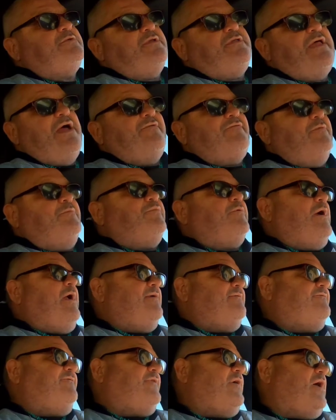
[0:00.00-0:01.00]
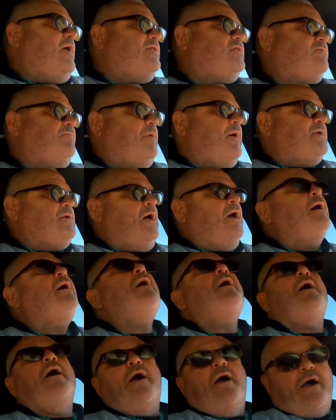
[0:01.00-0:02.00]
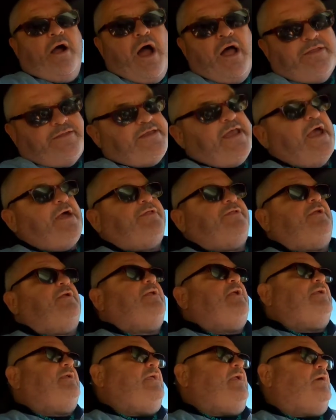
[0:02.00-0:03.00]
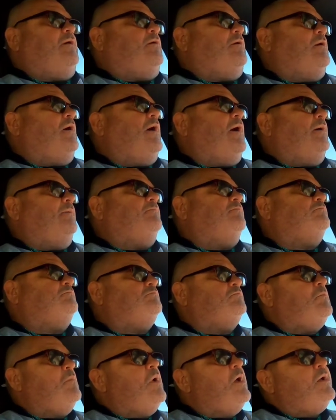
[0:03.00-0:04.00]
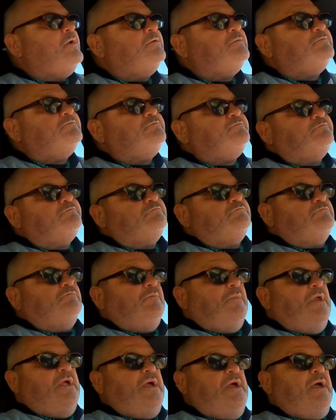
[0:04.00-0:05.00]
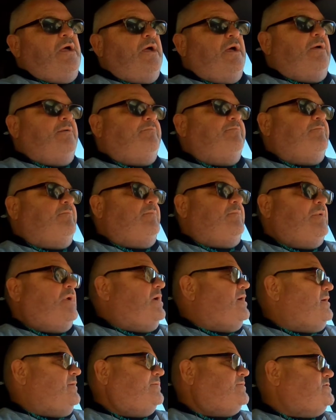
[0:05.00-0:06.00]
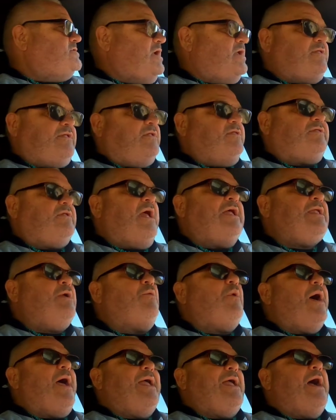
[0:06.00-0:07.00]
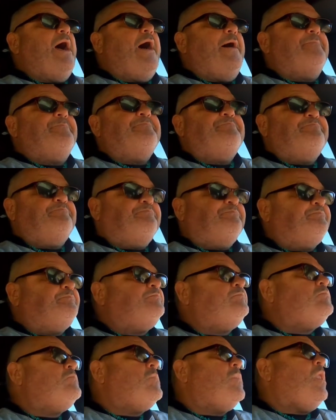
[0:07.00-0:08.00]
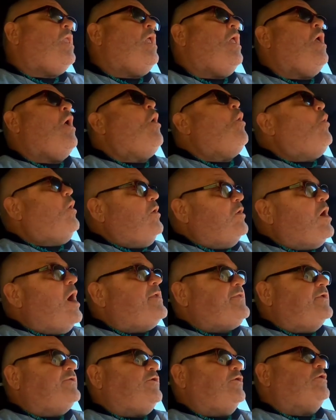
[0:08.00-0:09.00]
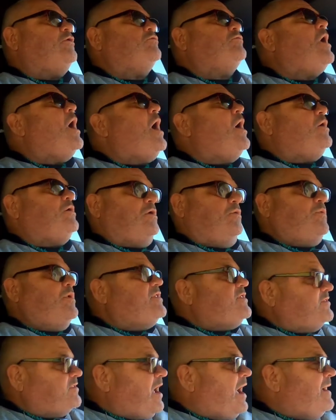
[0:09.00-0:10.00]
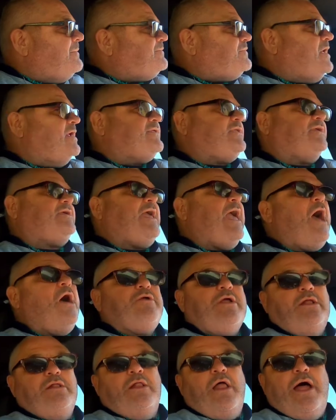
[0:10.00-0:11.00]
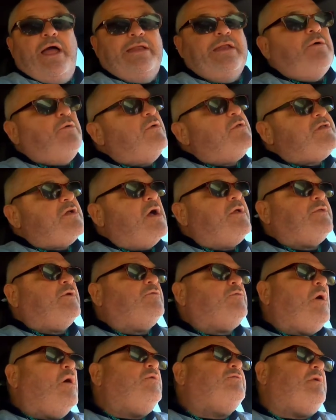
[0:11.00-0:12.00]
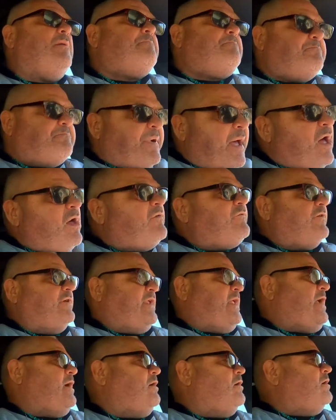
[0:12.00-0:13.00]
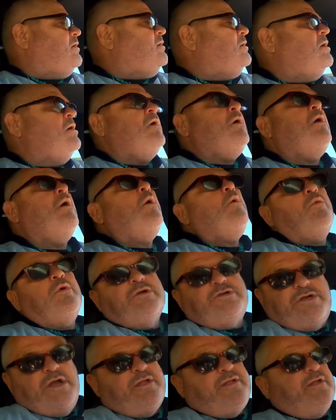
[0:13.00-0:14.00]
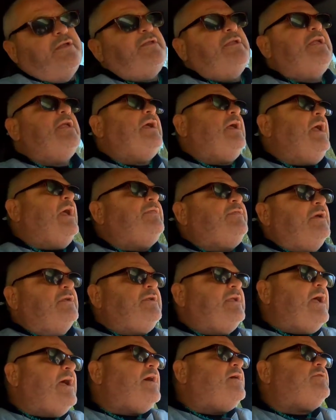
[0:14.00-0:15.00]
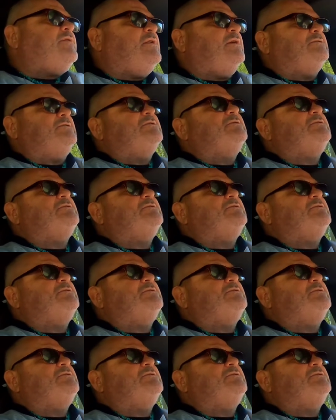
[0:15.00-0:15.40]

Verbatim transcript: just having brain fuzz but I'll I'll text it in here um, um, Jesus anyway um we were on the dirt road and we stopped at the county line. It was on the road to Belvidere, which is in, in the next